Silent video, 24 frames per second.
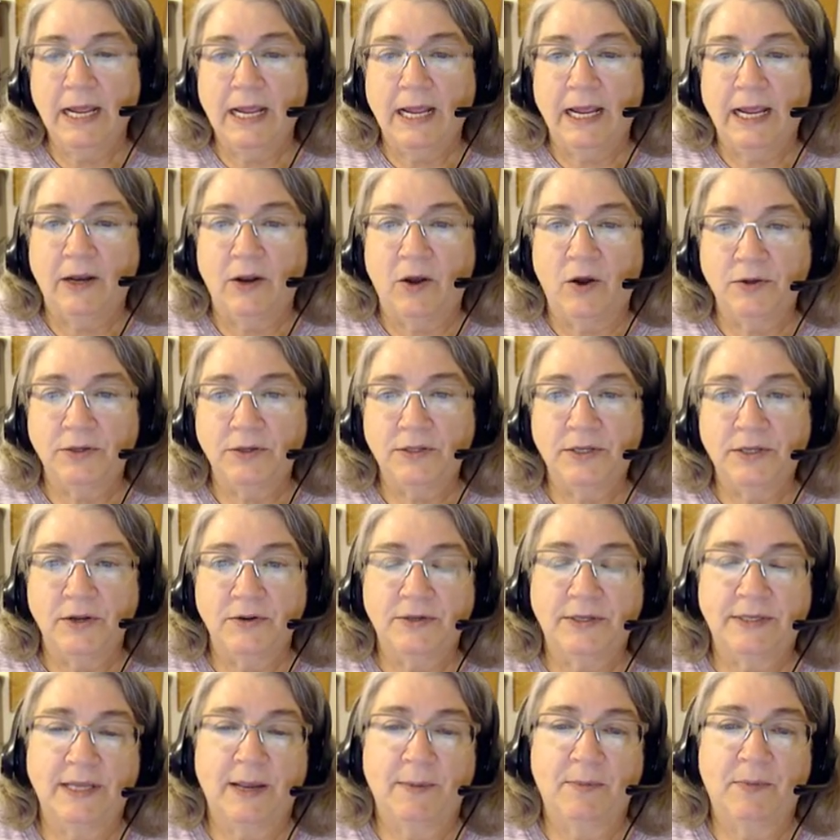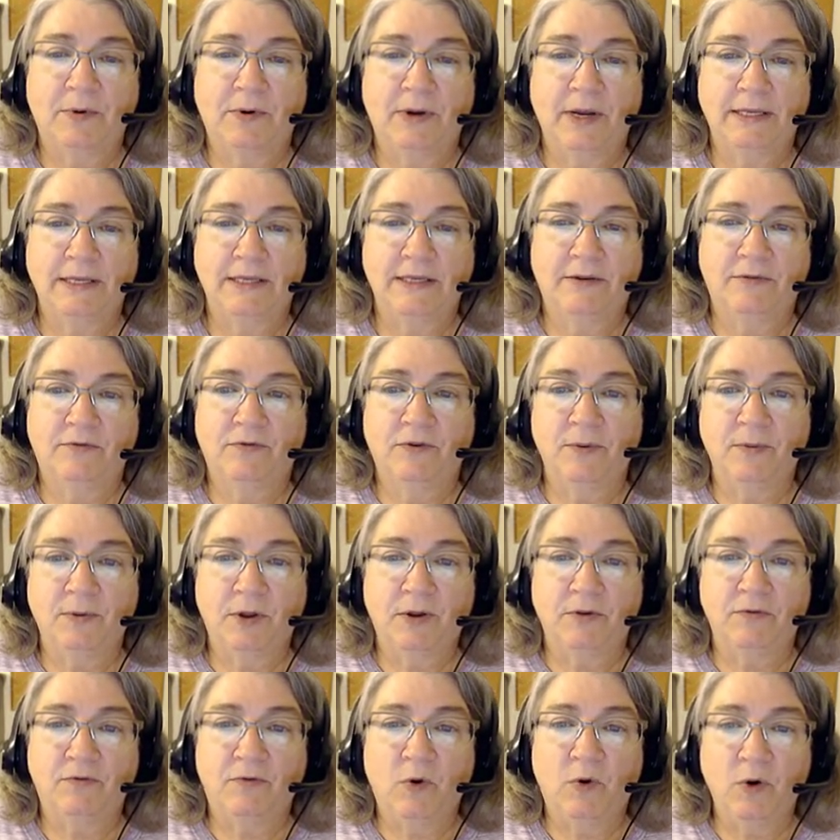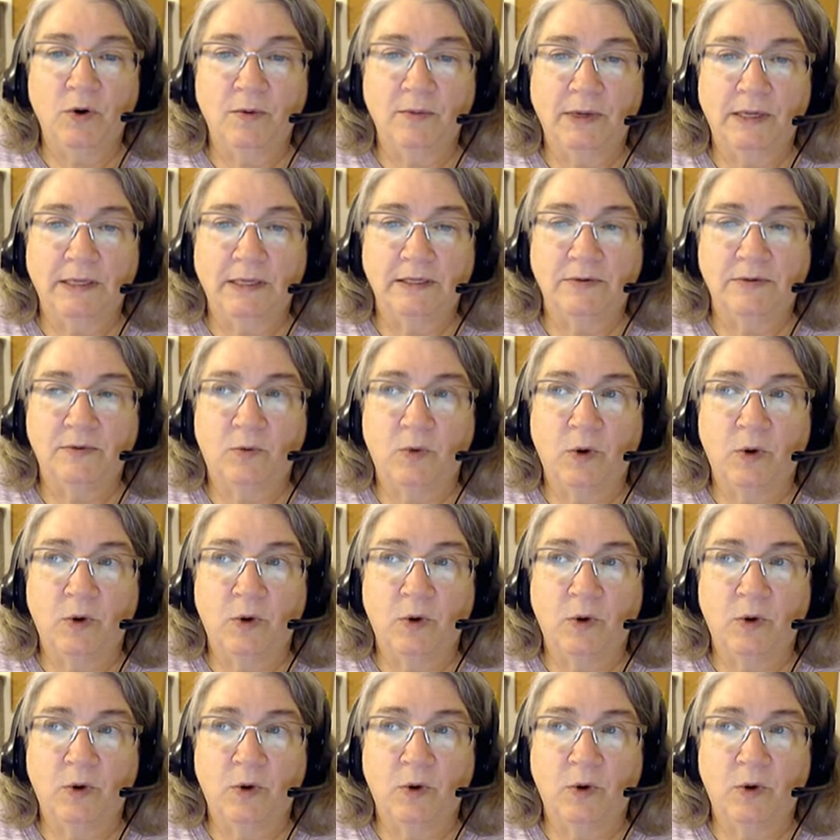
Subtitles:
It also separates it from conformance,